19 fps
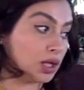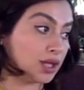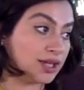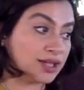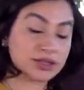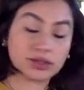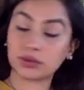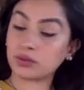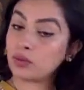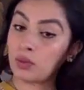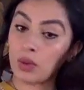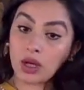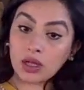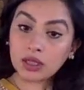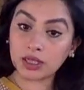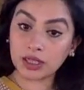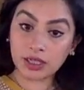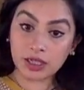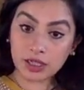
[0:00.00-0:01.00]
isn't
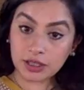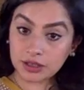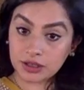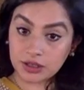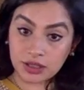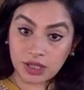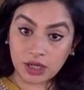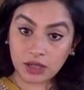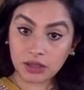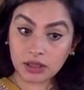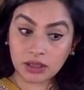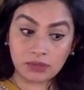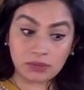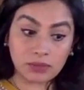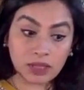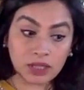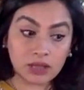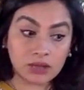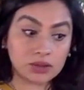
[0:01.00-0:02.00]
one that necessarily
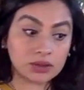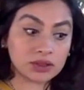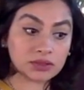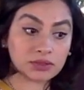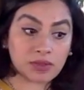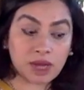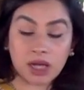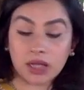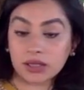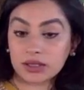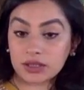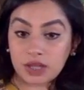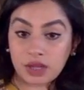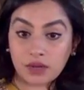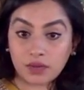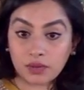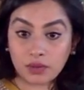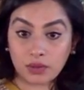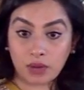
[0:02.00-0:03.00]
mingles amongst
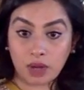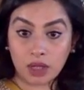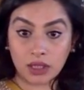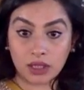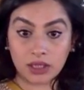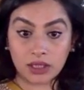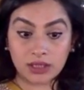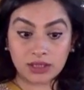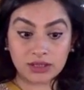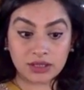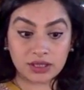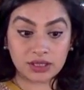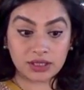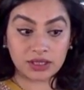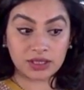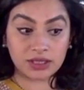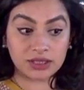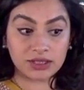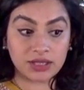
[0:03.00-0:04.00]
everyone. It
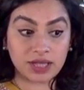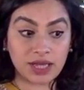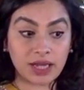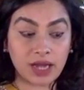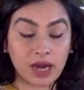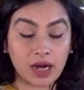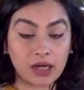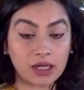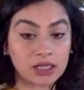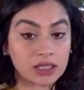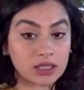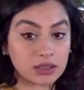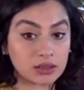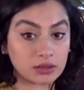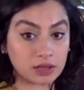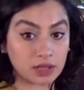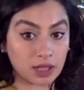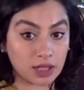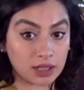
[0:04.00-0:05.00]
is that
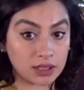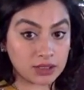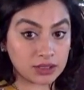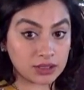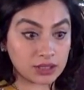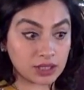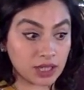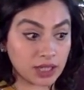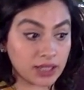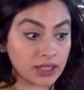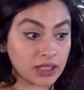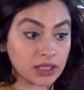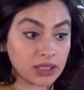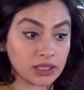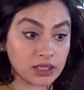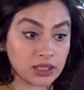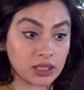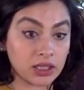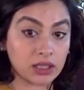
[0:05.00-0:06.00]
character that is
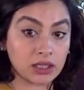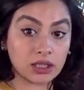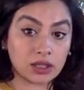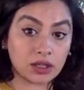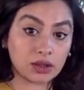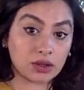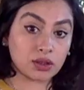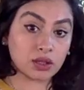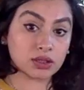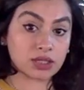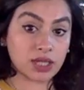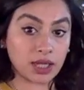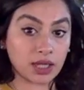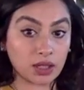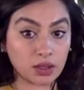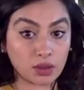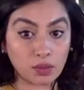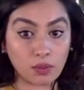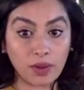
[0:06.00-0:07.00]
slightly,
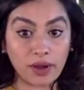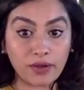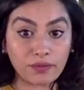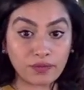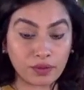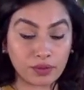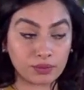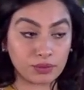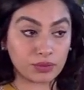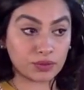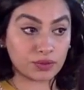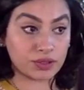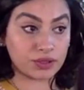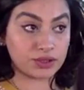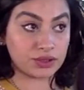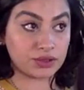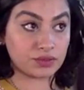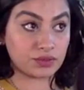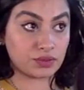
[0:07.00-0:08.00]
taken away from the
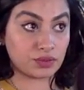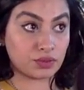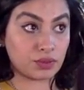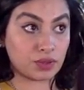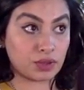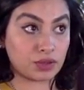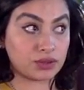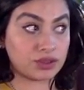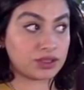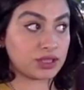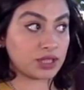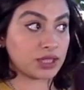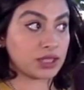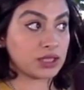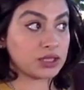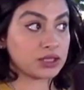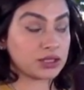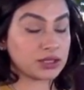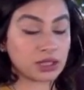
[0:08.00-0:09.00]
rest of the world,
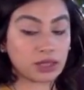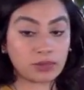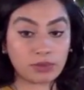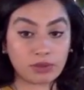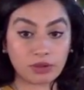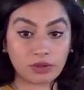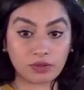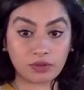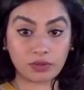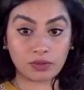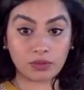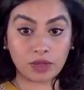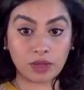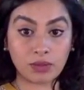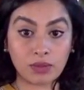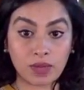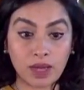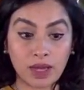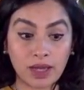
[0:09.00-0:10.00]
slightly separate from
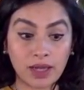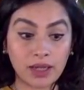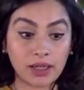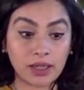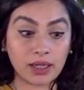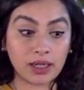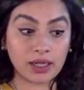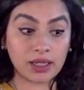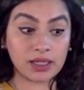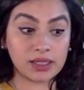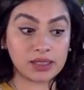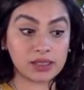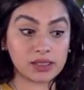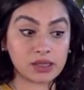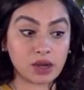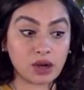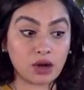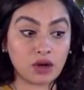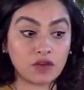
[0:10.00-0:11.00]
them, and
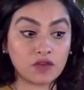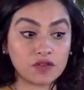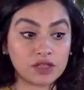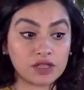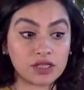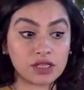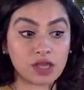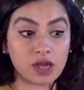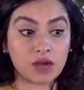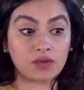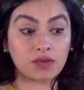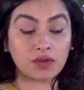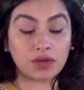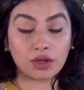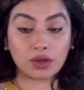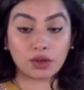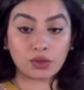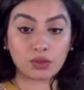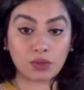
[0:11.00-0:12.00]
is off
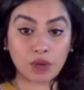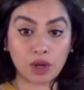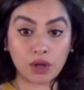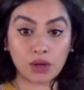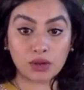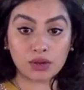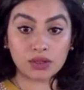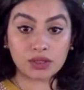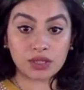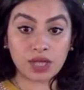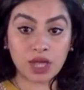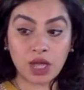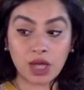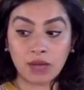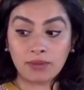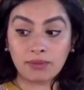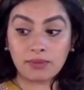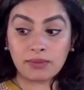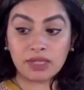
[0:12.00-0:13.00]
discovering the world's
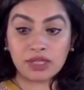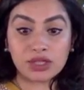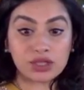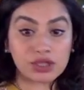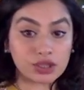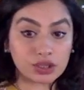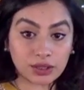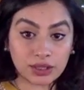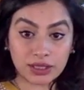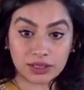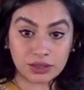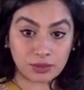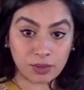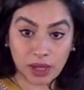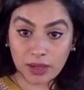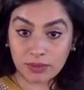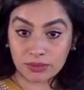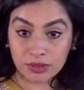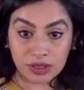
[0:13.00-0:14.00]
mysteries
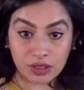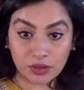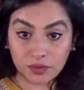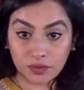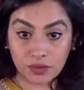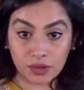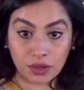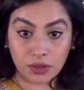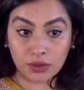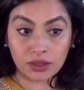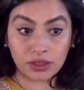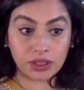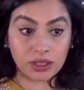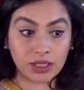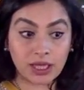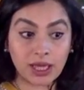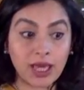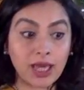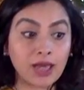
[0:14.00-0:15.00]
by himself alone in
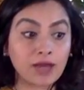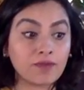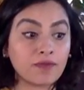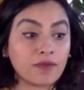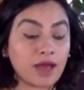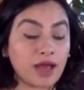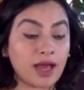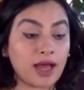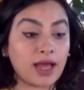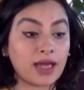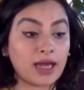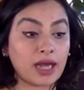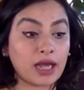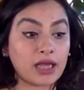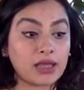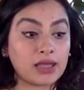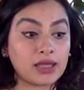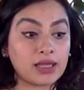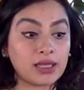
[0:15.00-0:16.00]
a cave. And
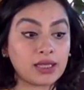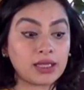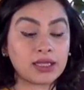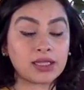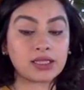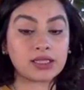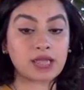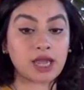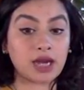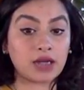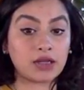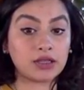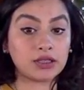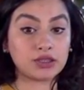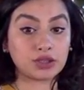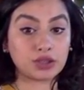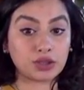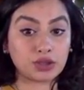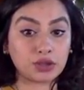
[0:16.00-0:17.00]
I think this
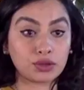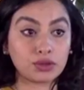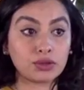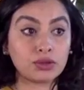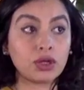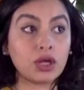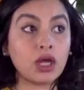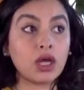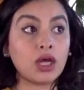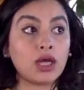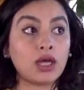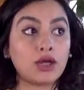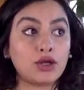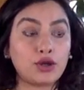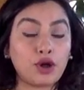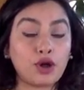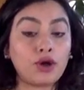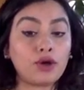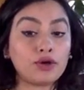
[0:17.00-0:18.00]
carries through
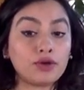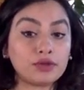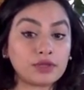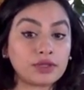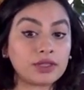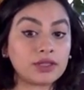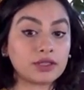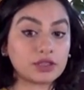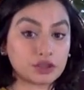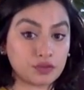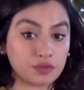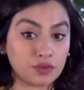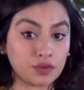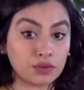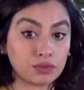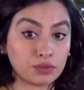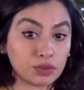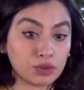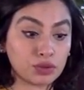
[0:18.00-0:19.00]
not only in this
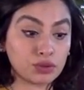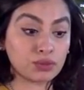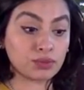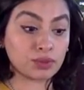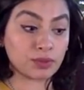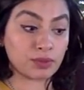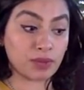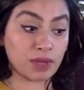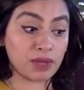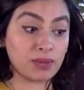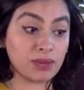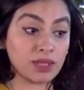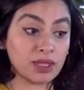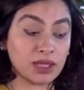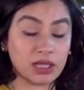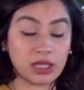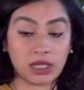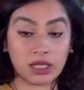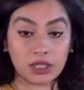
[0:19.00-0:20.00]
full moon, but maybe
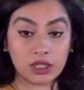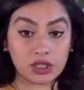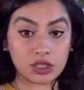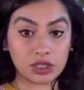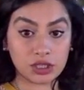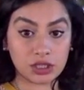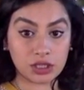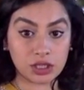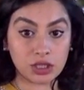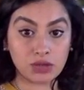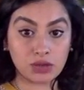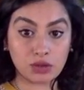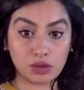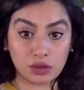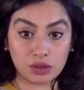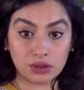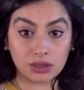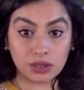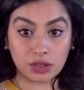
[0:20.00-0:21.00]
in the energies that you
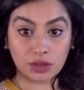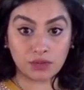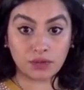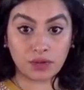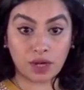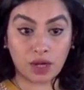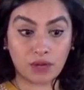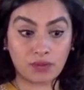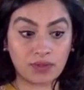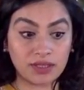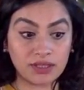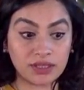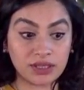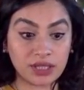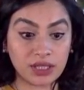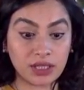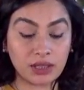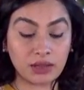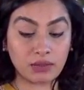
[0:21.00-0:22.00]
yourself are
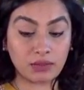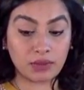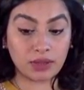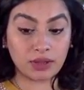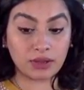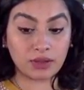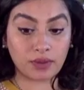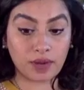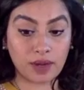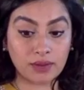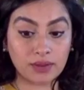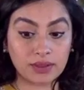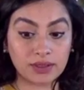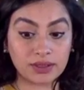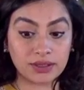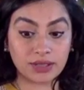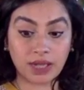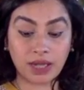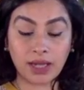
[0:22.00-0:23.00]
resonating with around
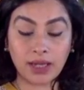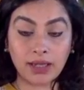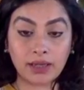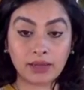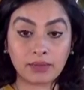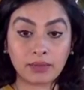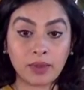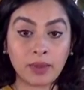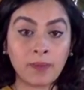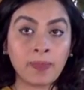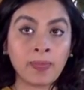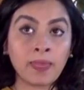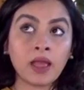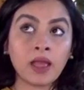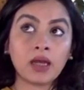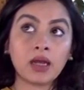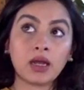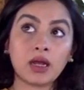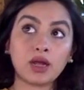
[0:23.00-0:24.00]
this time.
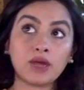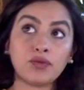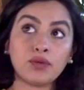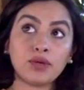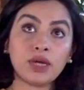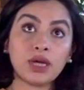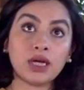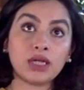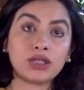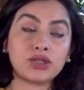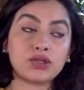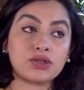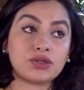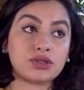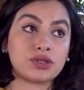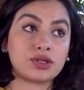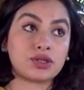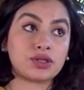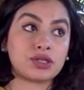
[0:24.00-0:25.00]
Now, if we are to
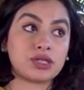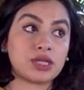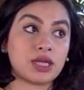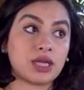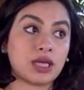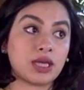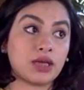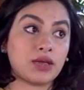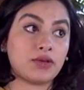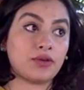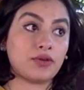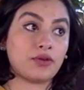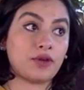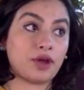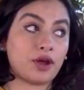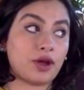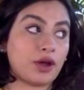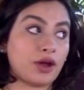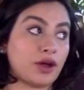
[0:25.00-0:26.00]
associate
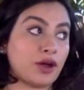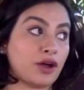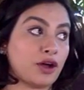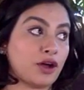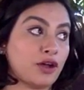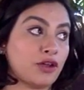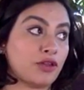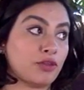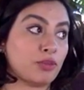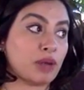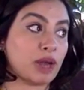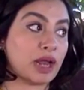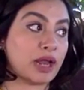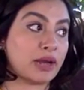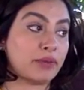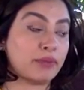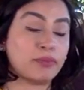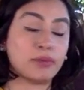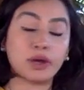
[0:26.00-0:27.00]
the
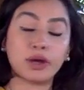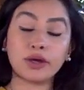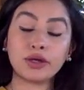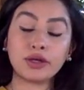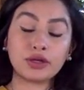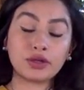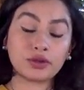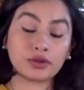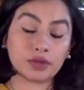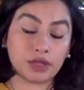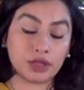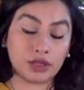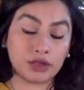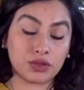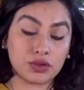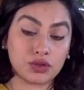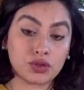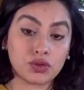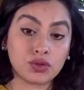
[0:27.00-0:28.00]
planet Mercury
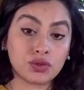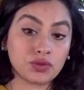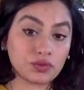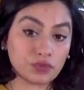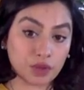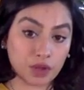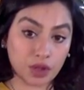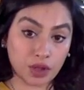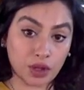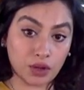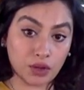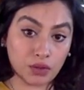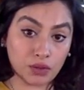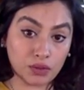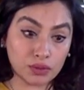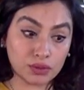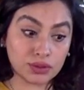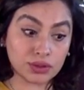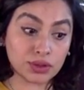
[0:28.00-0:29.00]
to Virgo
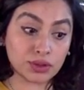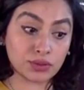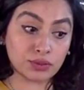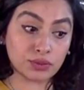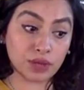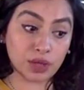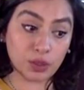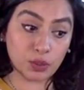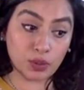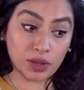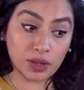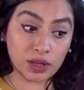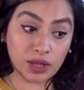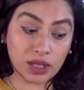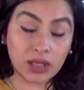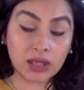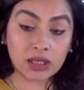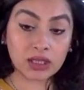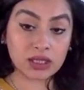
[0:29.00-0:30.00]
also
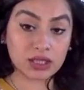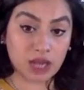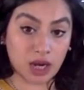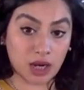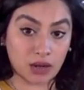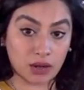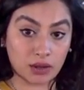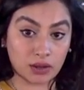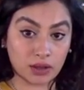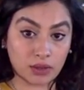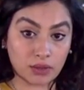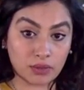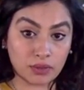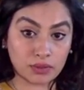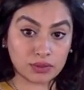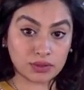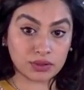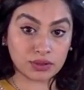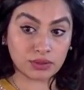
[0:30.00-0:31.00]
within the tarot, that would
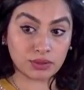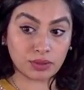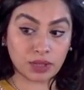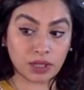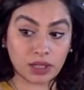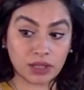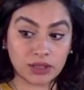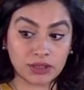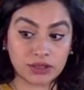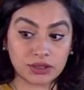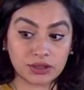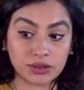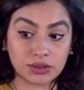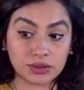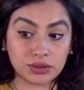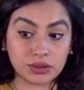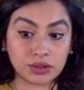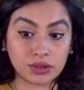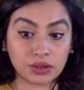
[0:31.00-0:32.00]
also bring us
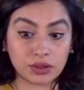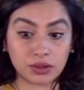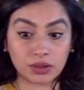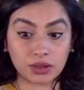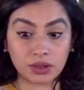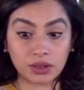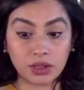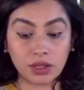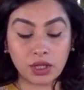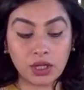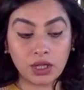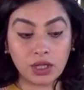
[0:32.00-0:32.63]
to,